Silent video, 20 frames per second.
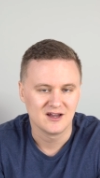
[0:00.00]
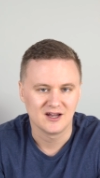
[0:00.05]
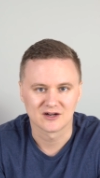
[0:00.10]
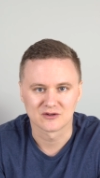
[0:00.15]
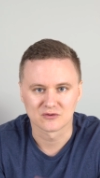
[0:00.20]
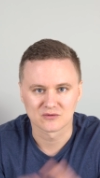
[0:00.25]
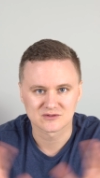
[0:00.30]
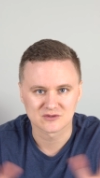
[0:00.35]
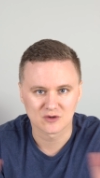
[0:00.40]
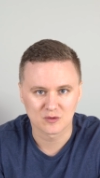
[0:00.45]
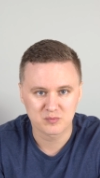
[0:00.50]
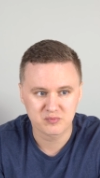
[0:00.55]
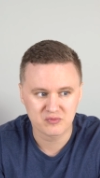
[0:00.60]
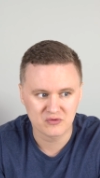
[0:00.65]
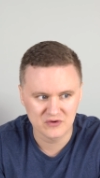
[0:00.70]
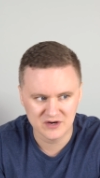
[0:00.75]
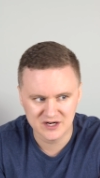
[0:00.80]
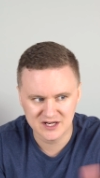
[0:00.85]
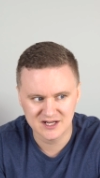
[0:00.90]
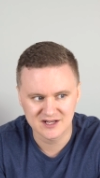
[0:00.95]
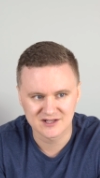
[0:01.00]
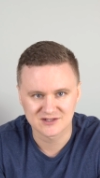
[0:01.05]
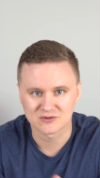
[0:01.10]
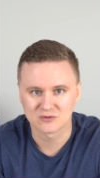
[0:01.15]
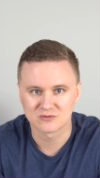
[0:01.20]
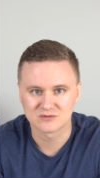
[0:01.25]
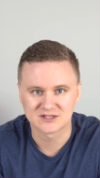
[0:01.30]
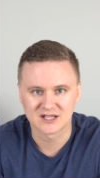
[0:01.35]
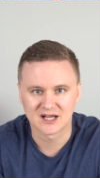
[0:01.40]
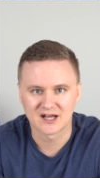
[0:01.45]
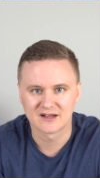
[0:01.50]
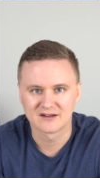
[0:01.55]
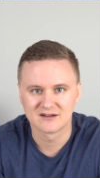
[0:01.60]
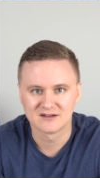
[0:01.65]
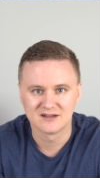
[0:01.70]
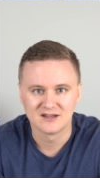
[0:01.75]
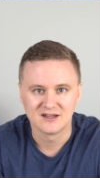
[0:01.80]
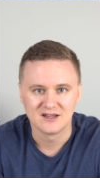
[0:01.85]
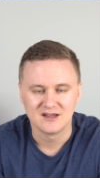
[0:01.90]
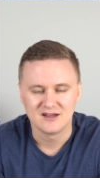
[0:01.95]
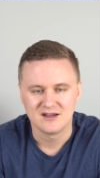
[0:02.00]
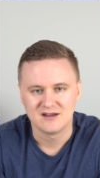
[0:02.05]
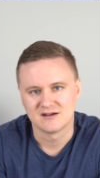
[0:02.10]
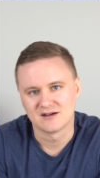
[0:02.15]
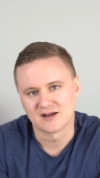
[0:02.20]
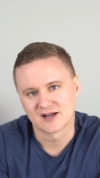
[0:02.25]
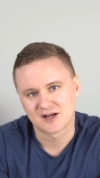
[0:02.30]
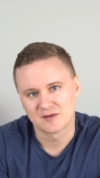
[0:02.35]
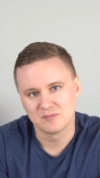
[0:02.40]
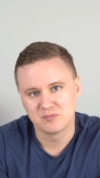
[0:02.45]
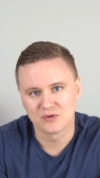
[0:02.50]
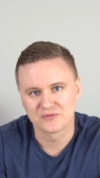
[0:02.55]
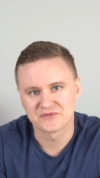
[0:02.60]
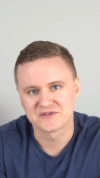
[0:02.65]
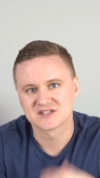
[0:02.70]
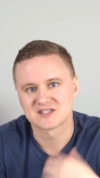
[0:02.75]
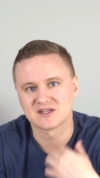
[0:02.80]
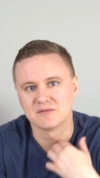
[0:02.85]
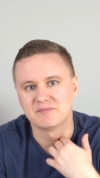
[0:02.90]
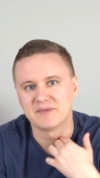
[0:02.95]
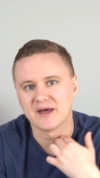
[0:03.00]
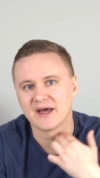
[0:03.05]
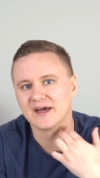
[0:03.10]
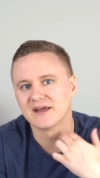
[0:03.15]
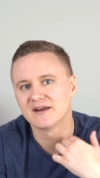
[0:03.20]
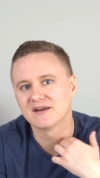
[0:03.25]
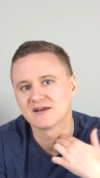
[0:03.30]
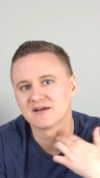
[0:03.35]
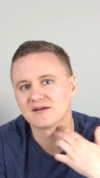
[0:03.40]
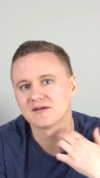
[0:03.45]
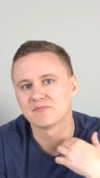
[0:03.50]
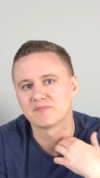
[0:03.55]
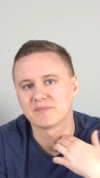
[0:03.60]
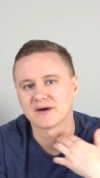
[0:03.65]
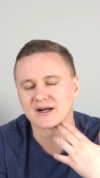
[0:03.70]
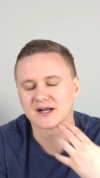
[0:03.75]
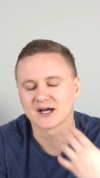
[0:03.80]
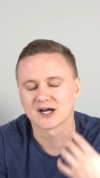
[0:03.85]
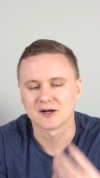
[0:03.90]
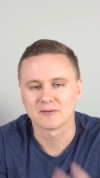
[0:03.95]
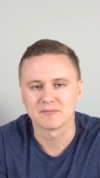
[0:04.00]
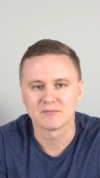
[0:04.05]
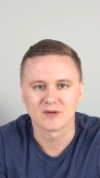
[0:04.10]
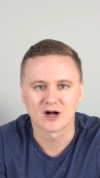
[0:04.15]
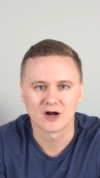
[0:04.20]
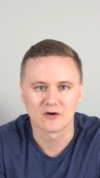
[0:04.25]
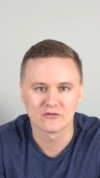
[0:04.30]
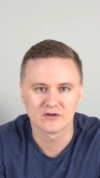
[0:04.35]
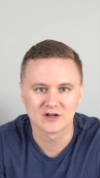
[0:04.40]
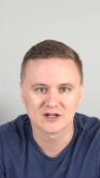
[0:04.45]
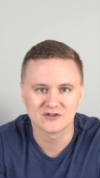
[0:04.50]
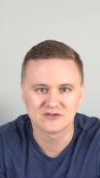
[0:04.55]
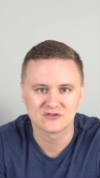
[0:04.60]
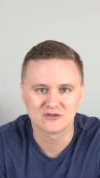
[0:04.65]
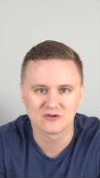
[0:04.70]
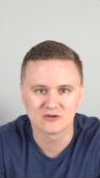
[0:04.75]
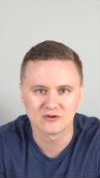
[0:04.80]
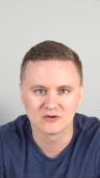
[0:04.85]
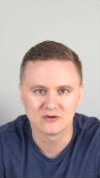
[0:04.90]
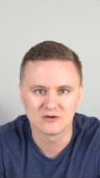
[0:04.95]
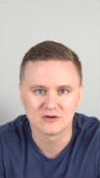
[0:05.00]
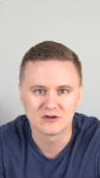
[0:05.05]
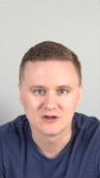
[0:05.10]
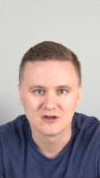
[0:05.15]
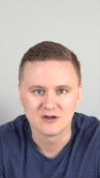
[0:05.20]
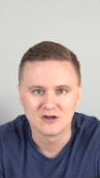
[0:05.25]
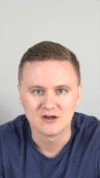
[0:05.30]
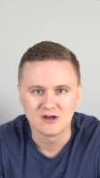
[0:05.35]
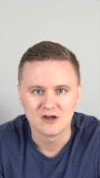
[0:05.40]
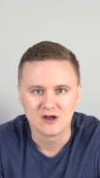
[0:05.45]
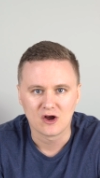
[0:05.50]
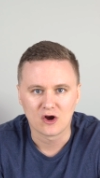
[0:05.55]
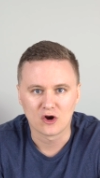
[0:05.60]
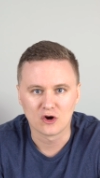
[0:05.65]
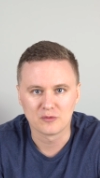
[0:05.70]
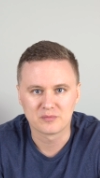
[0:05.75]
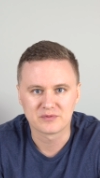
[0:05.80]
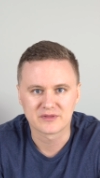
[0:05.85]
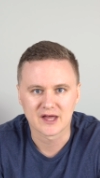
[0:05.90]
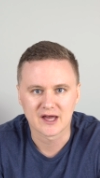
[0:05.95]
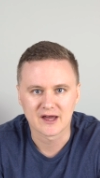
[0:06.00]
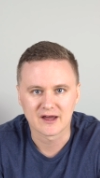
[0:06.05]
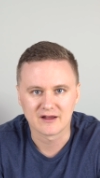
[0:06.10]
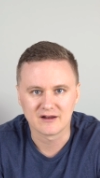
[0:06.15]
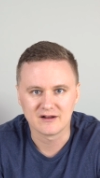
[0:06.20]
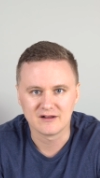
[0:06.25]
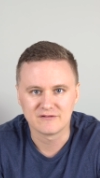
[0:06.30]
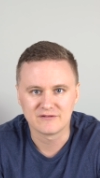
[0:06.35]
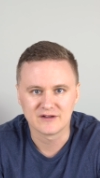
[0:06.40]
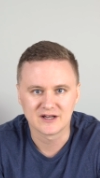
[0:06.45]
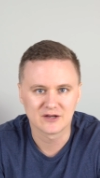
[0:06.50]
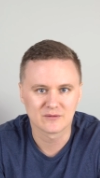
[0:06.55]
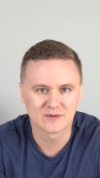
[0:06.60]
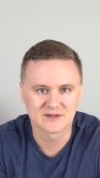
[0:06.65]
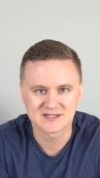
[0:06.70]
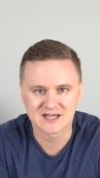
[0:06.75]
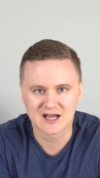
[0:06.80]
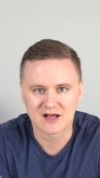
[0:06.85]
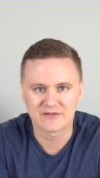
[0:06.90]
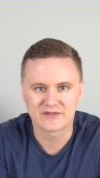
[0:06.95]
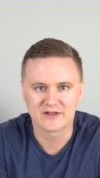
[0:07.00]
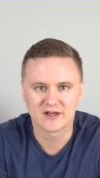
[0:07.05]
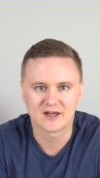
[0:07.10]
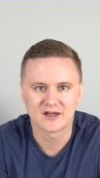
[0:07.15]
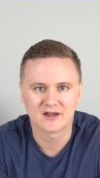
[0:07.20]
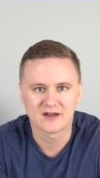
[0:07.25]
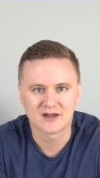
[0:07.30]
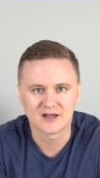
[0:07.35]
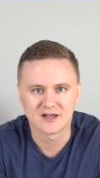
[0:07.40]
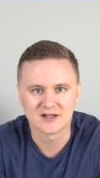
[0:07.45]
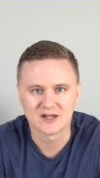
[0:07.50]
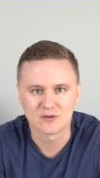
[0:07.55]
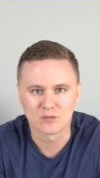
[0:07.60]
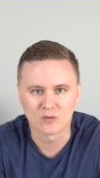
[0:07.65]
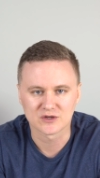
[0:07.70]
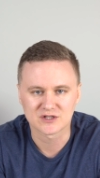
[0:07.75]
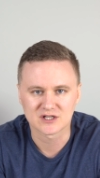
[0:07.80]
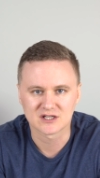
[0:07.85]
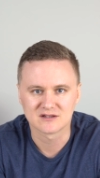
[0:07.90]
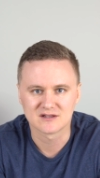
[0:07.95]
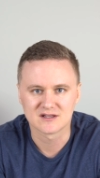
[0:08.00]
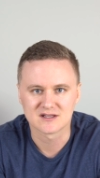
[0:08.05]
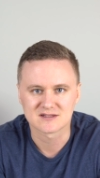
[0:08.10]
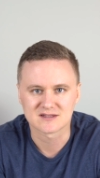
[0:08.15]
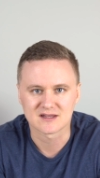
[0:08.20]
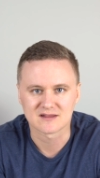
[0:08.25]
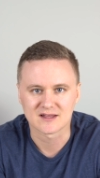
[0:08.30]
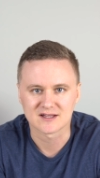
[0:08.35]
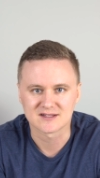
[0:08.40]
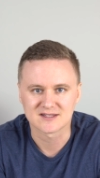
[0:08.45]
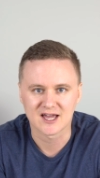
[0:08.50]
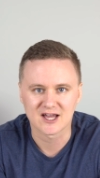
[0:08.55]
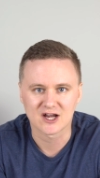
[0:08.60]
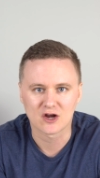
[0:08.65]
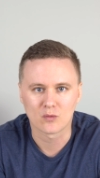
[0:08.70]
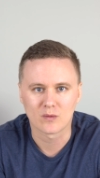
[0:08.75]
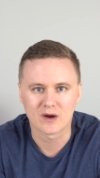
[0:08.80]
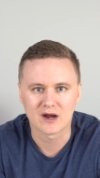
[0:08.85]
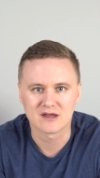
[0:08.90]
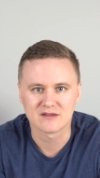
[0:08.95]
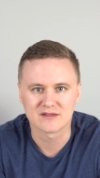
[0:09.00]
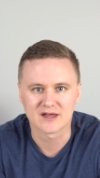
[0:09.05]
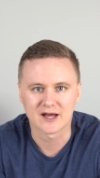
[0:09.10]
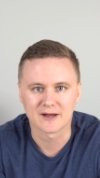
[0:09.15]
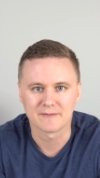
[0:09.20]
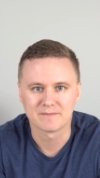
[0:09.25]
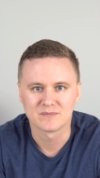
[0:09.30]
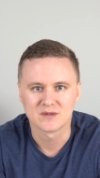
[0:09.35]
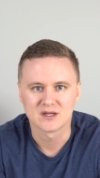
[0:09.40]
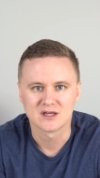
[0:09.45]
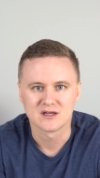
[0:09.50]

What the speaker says: It looks all pretty, it's all done. and I can put this to bed. But I really do hope that if anyone's out there and they're watching this, that they take away that